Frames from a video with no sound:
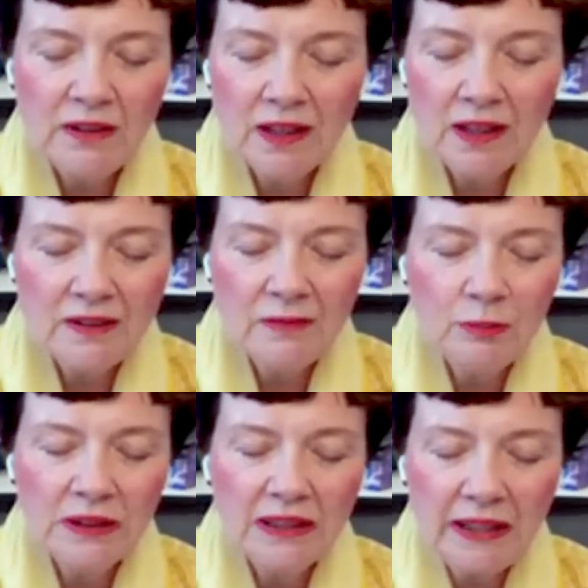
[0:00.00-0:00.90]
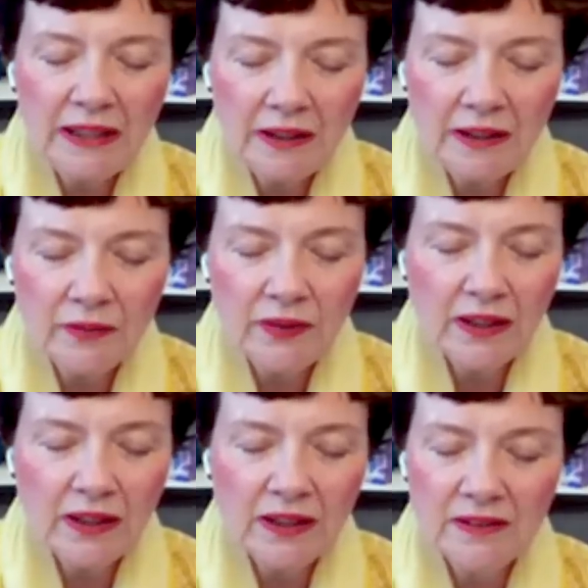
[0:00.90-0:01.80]
when it doesn't
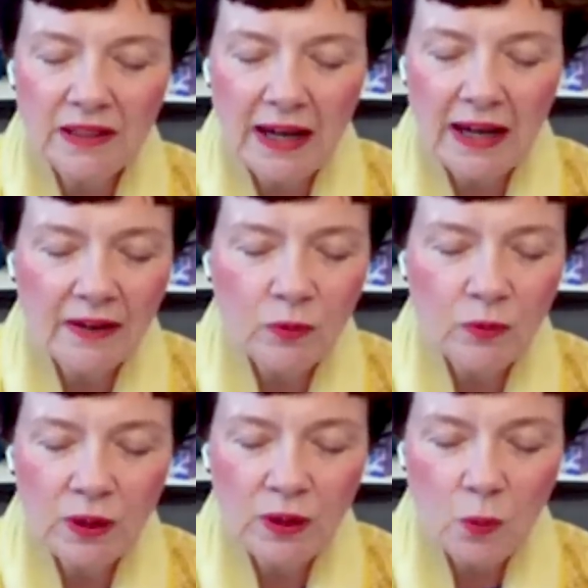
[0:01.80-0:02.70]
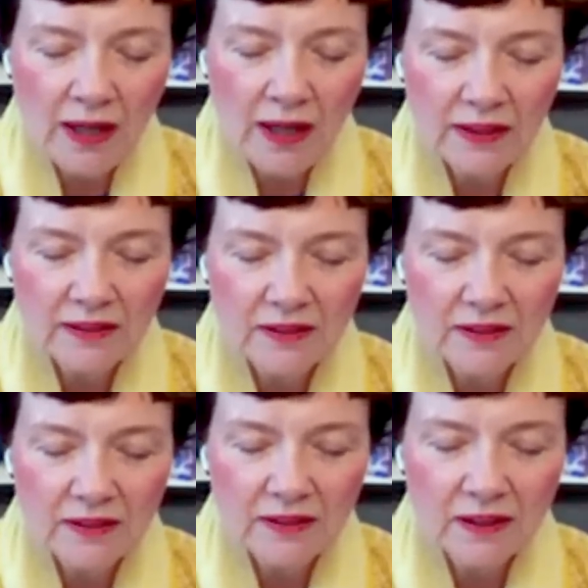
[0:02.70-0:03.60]
believe that it gets to have what it
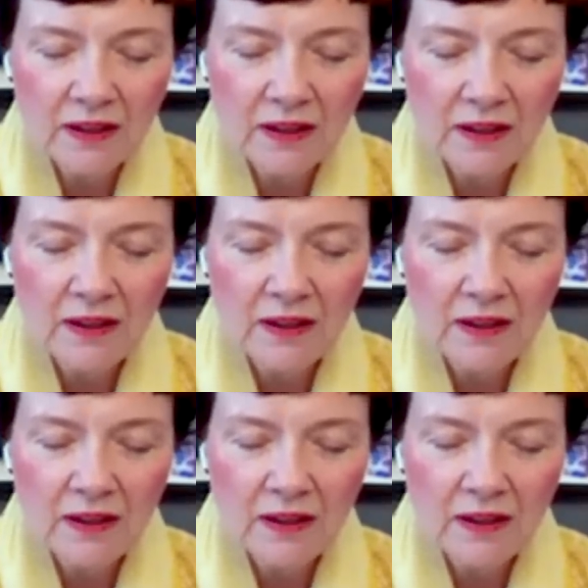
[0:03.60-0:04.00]
wants.